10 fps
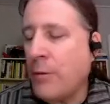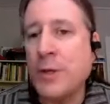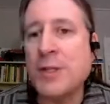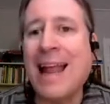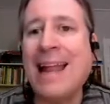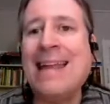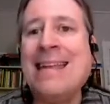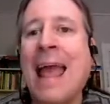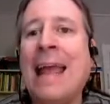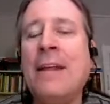was
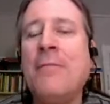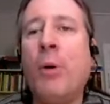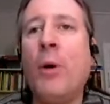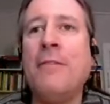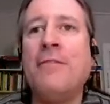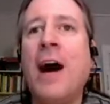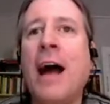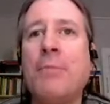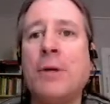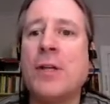negative
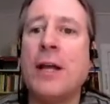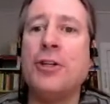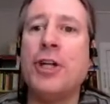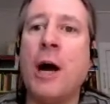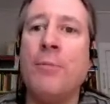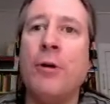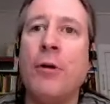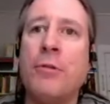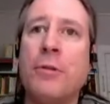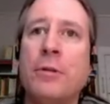0.5% job
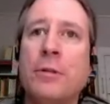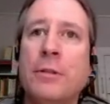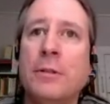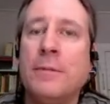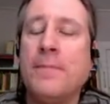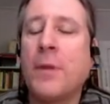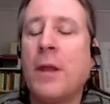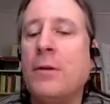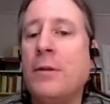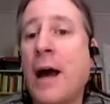growth.
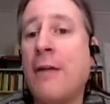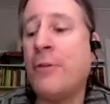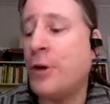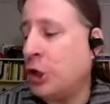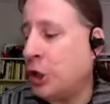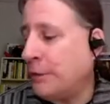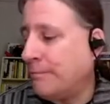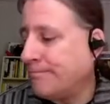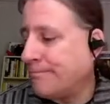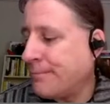Not very good.
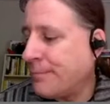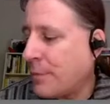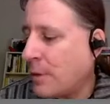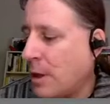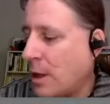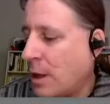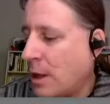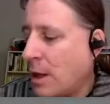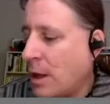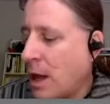
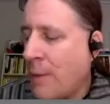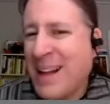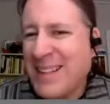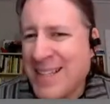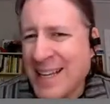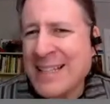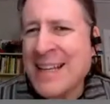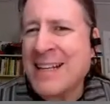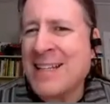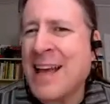About
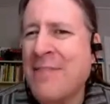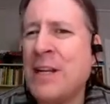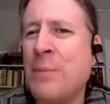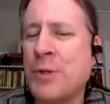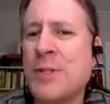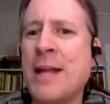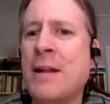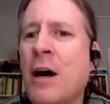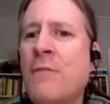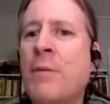60 to
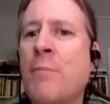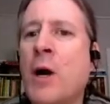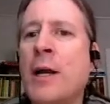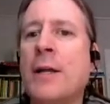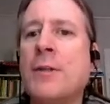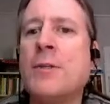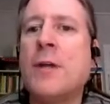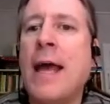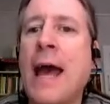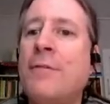70% of the markets,
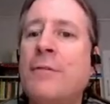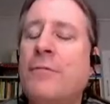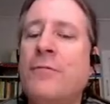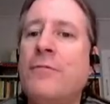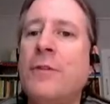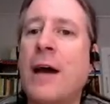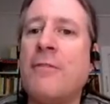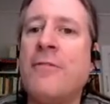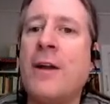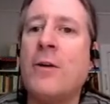I haven't got a
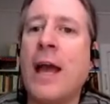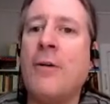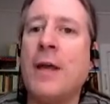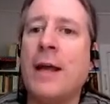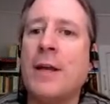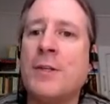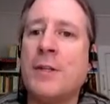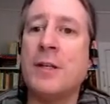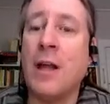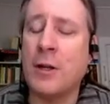final count yet because
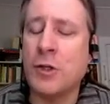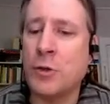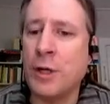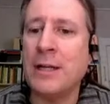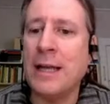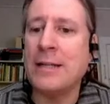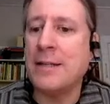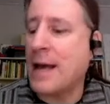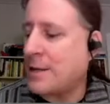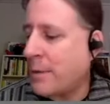it's a lot of sorting to get to
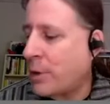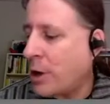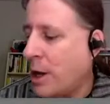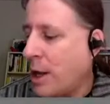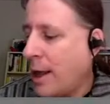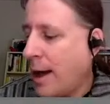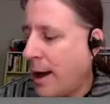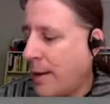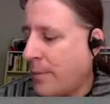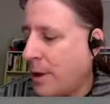that number,
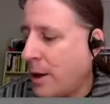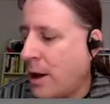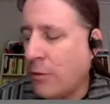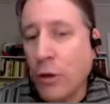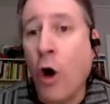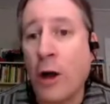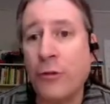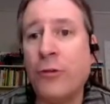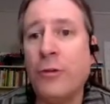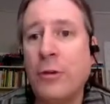
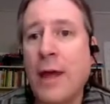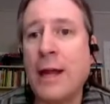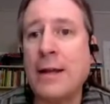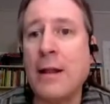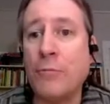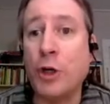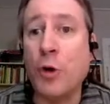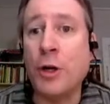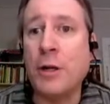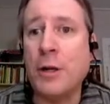hadn't
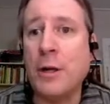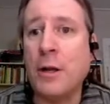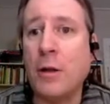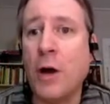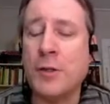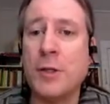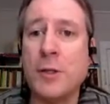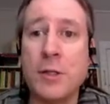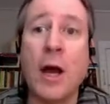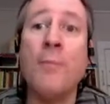recorded
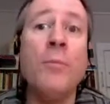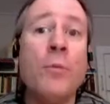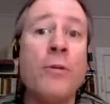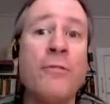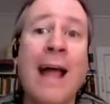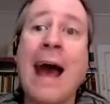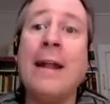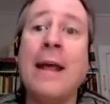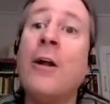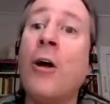losses. Some were
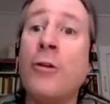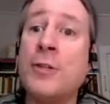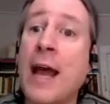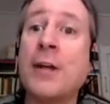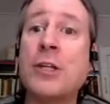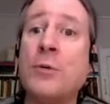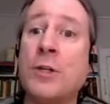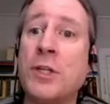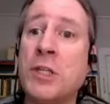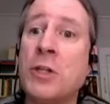flat and others actually
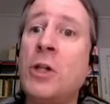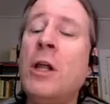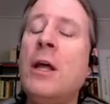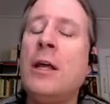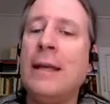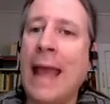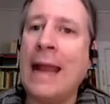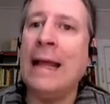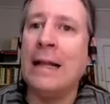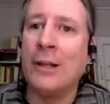were still
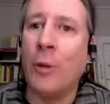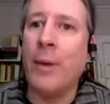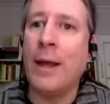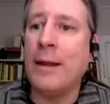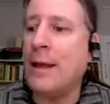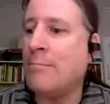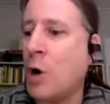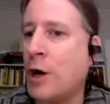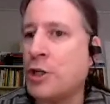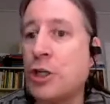gaining a little bit in
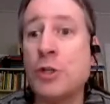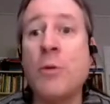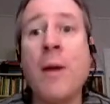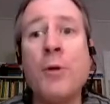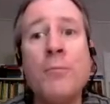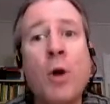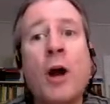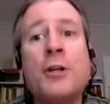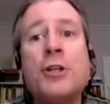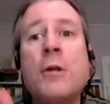March. Because remember, in
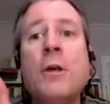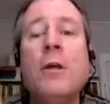March,